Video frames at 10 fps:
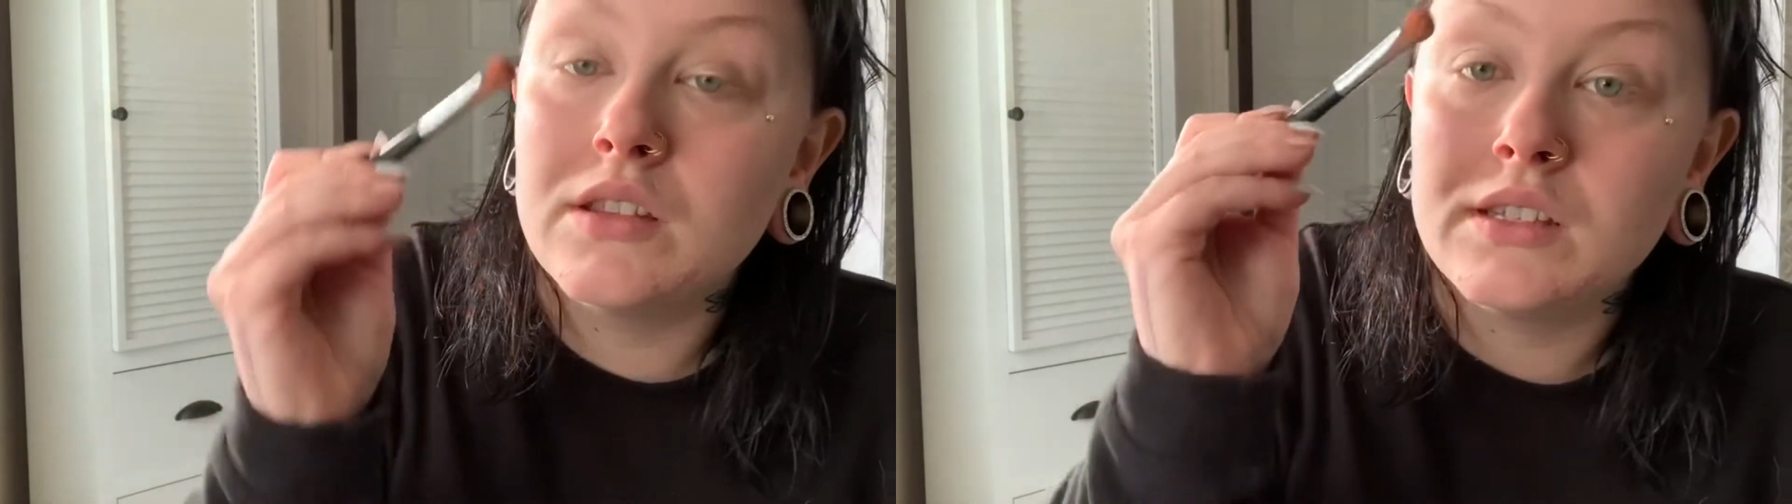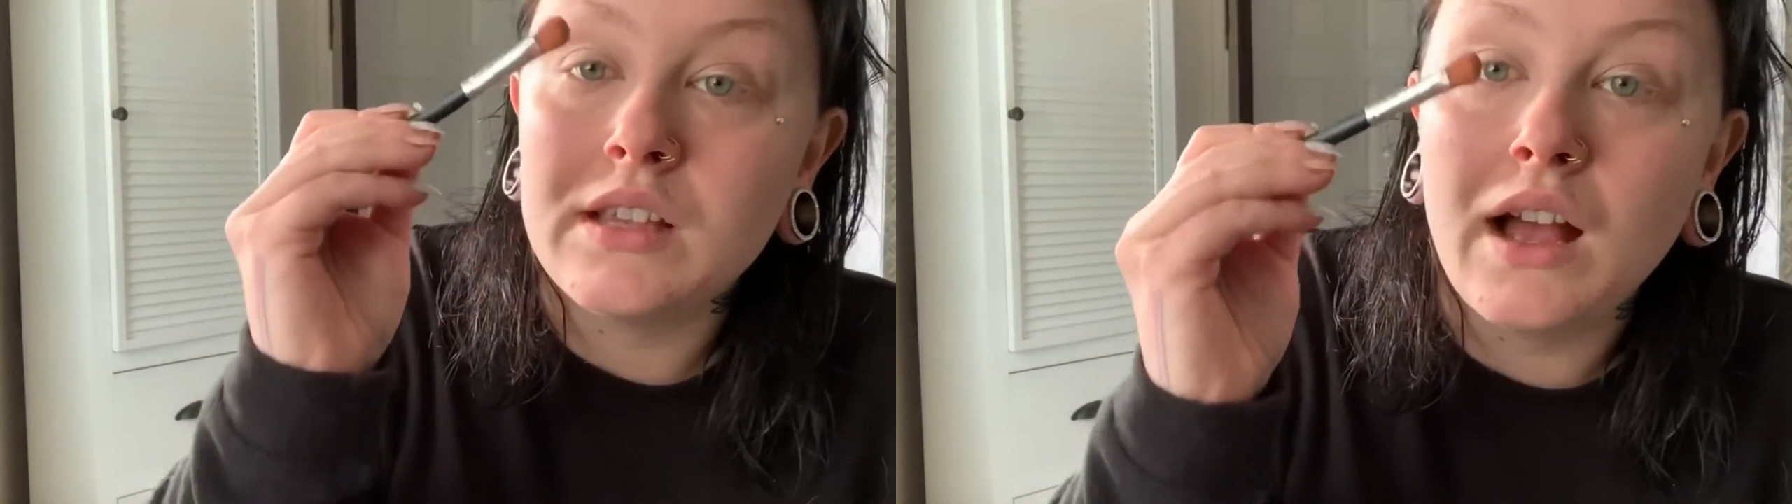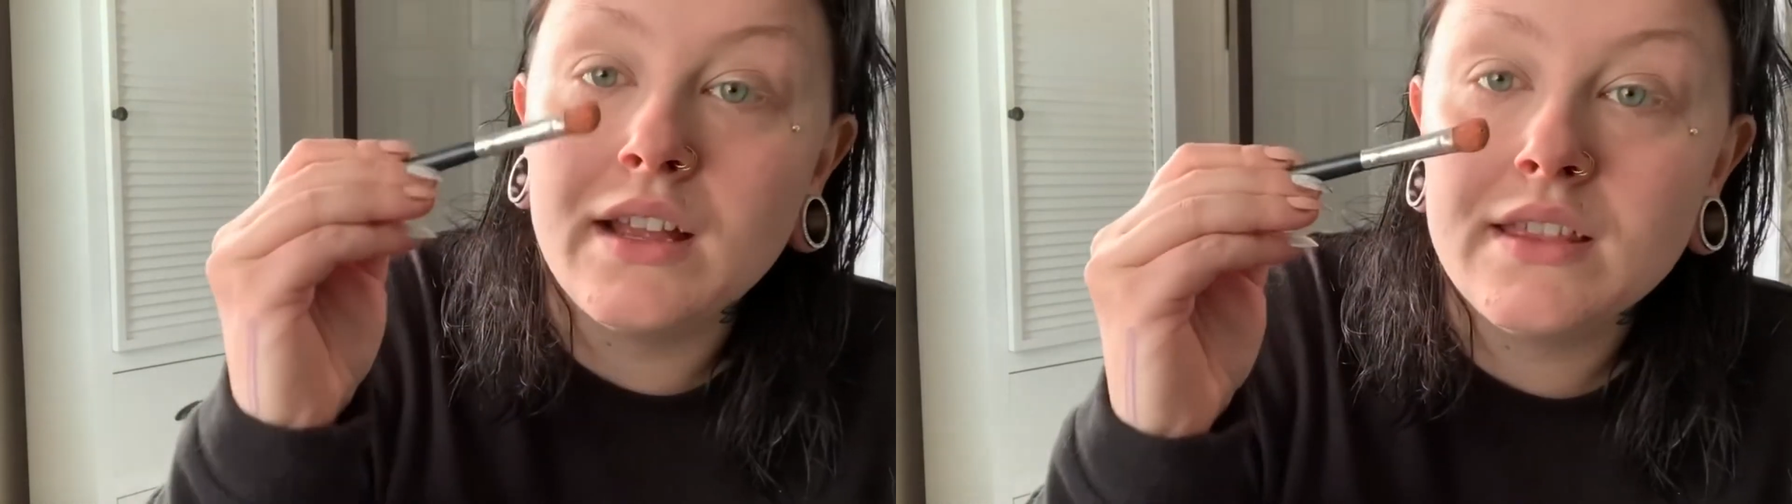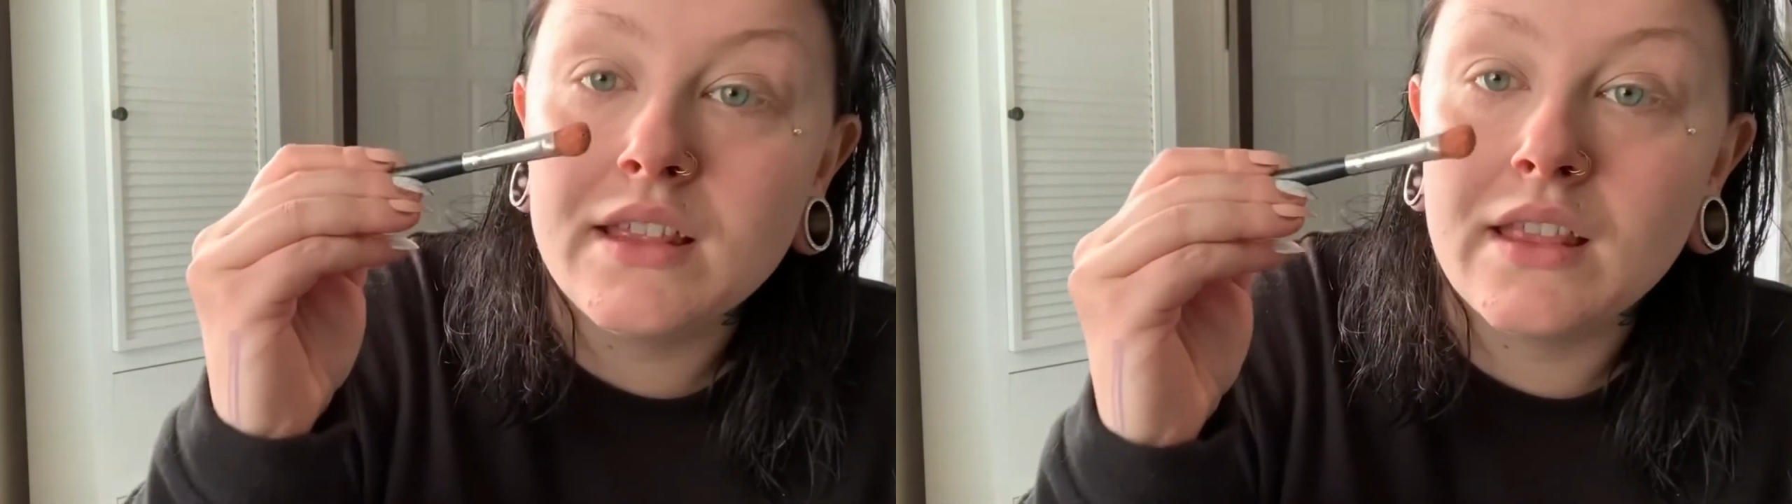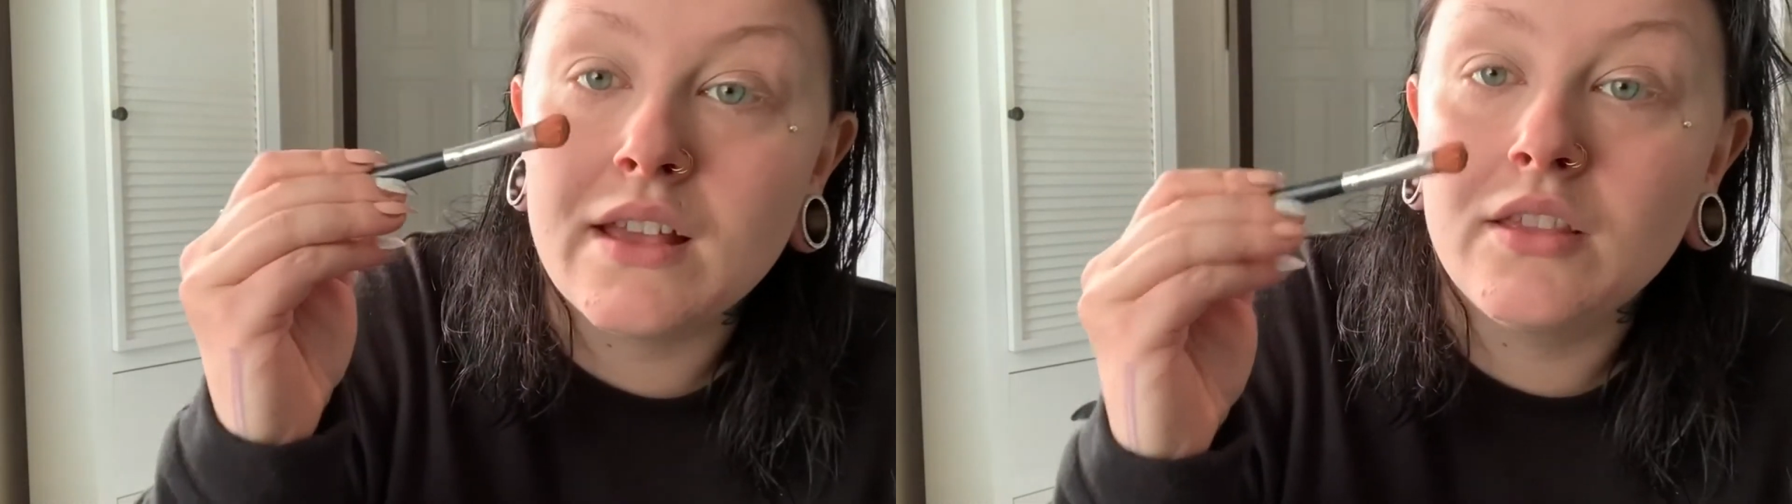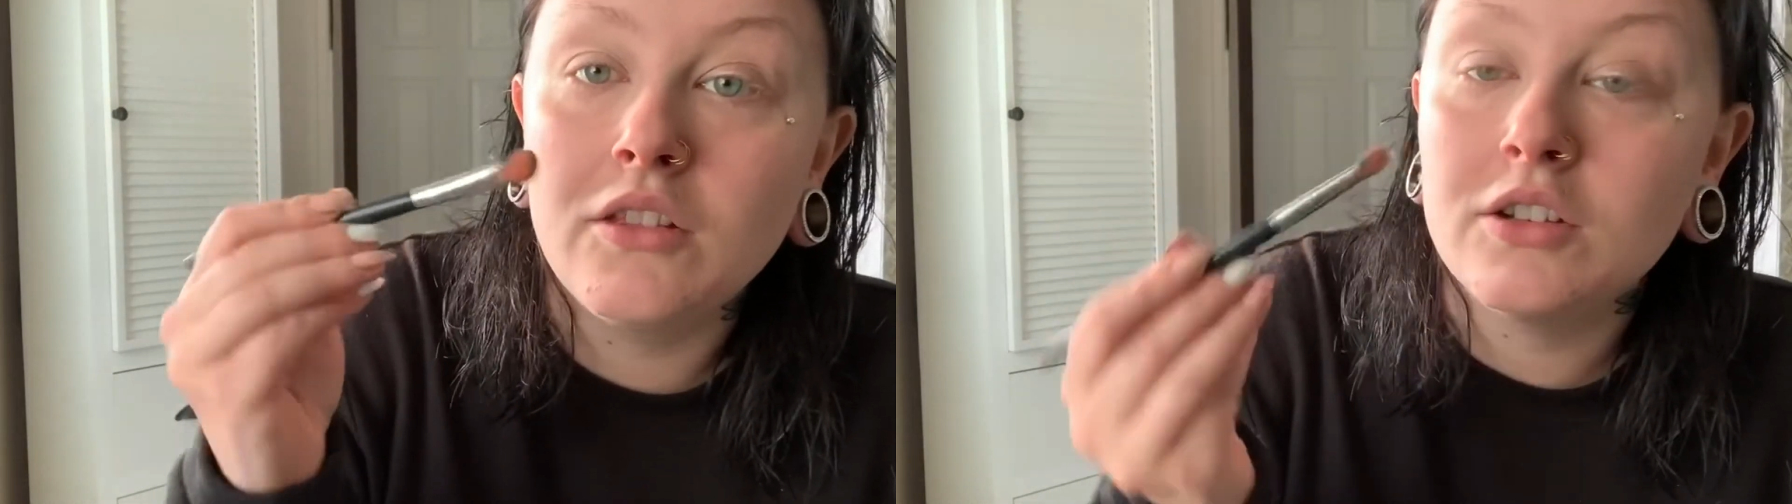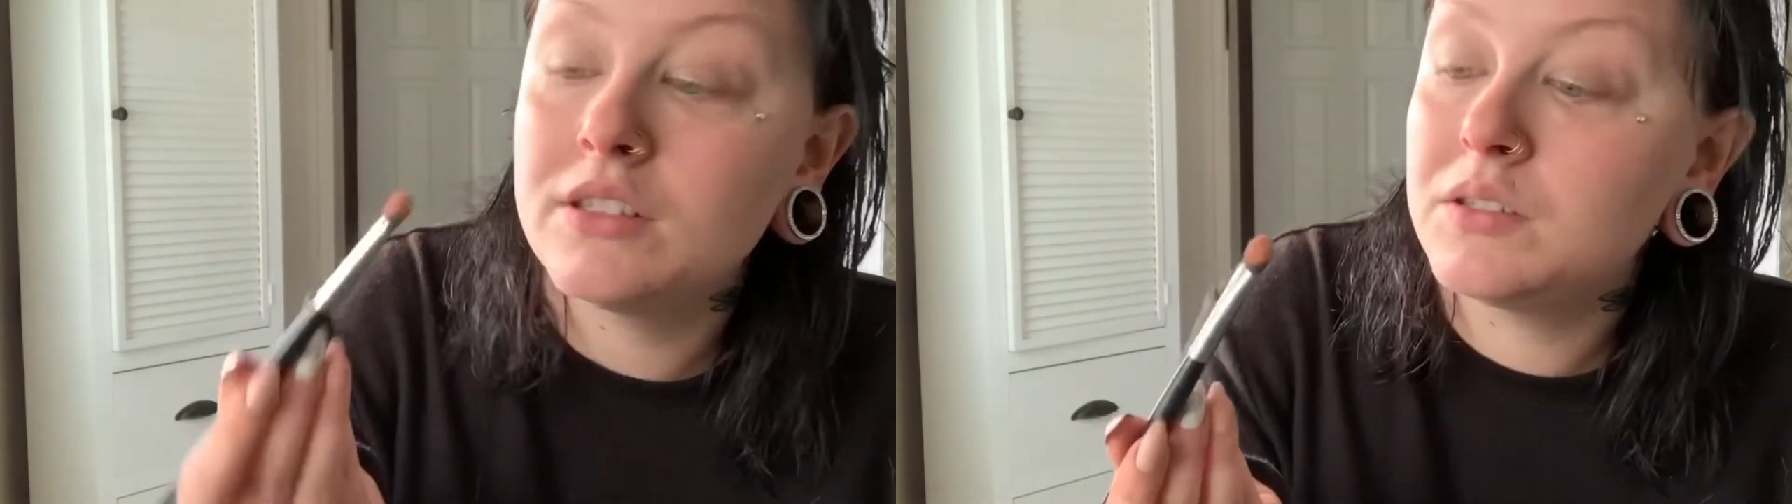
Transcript: side that like looks